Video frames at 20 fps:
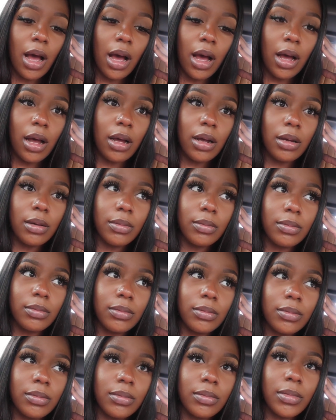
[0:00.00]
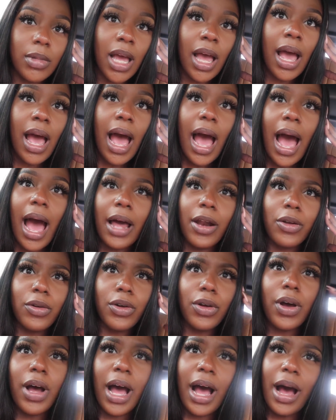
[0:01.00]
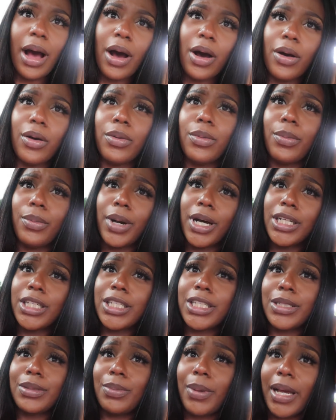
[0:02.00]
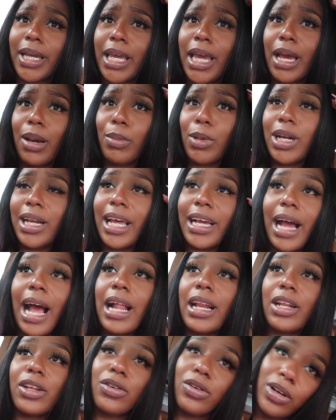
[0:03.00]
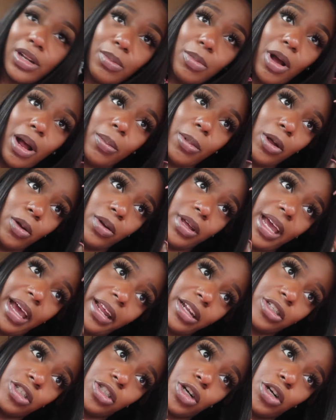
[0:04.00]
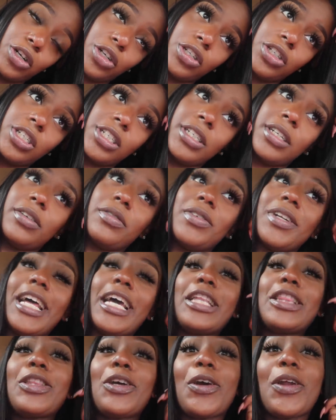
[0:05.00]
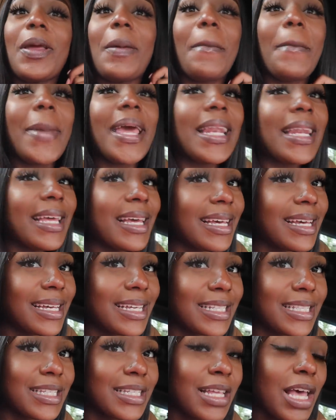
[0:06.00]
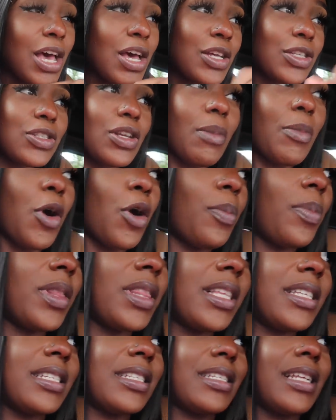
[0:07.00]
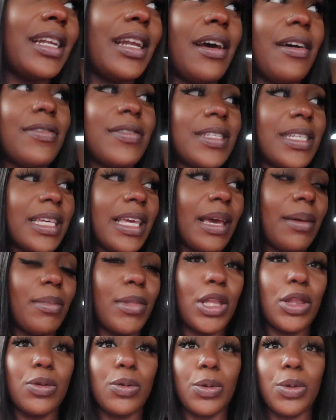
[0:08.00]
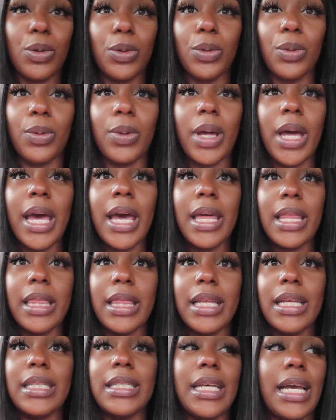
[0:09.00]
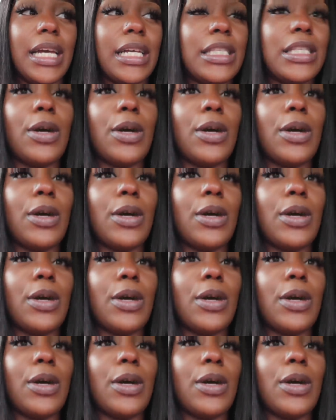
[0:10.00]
I don't know how much my camera, like I literally probably only had it charging for like 30 minutes. So I'm hoping this is enough to get me through the day.